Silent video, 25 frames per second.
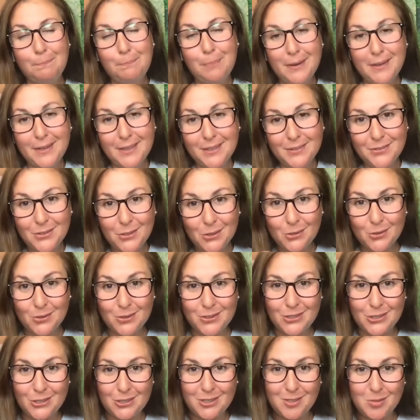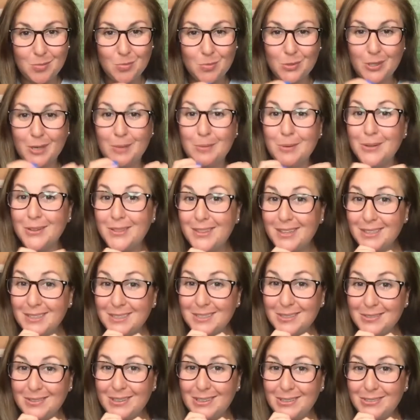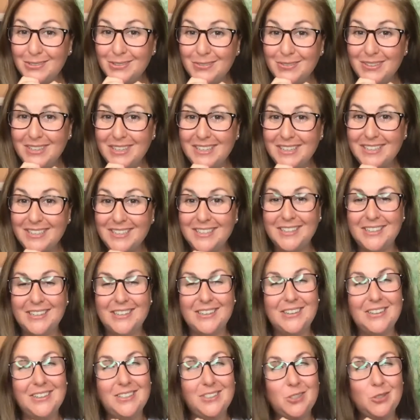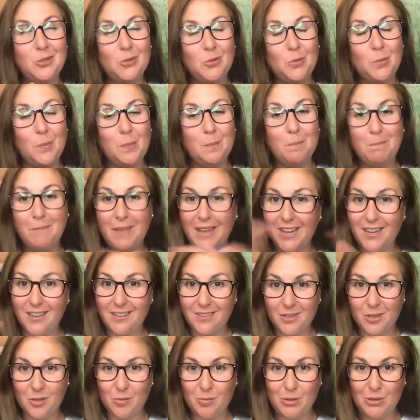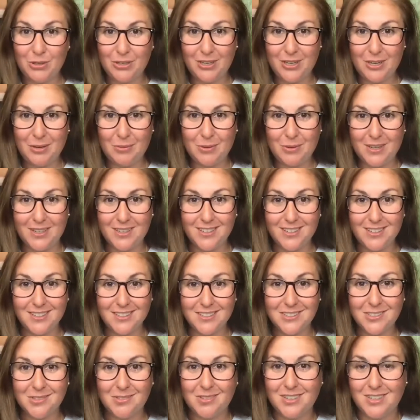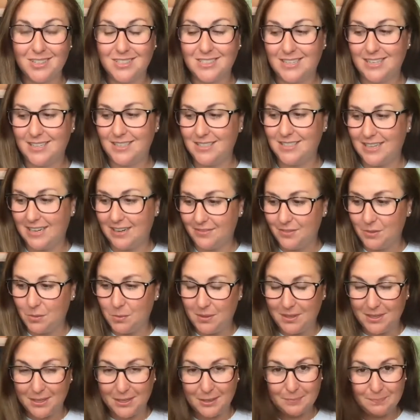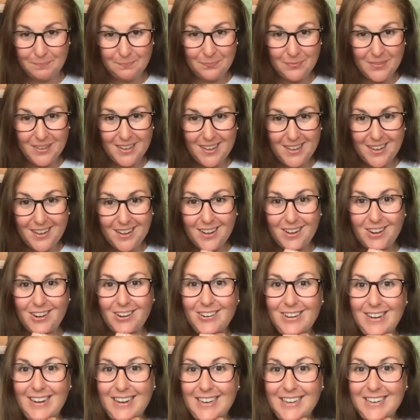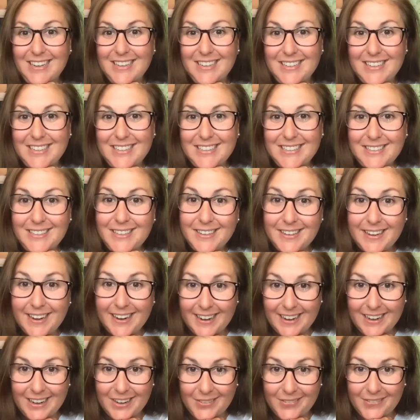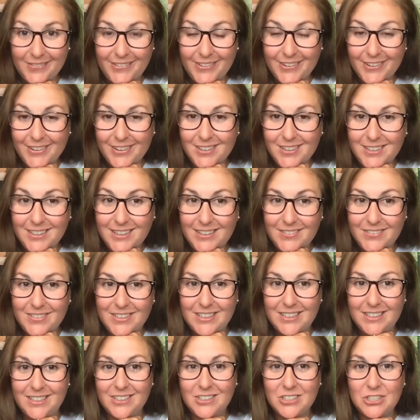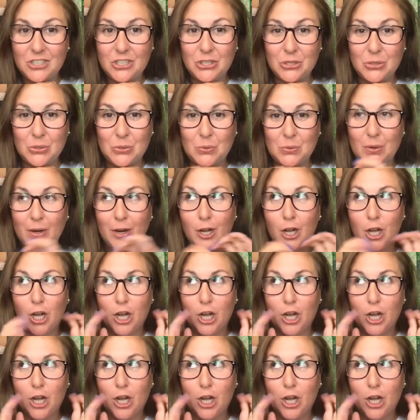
But if you're a returning subscriber, thanks so much for being here. You make the community what it is. So we're excited to have you here. All right, today we're going to dive in to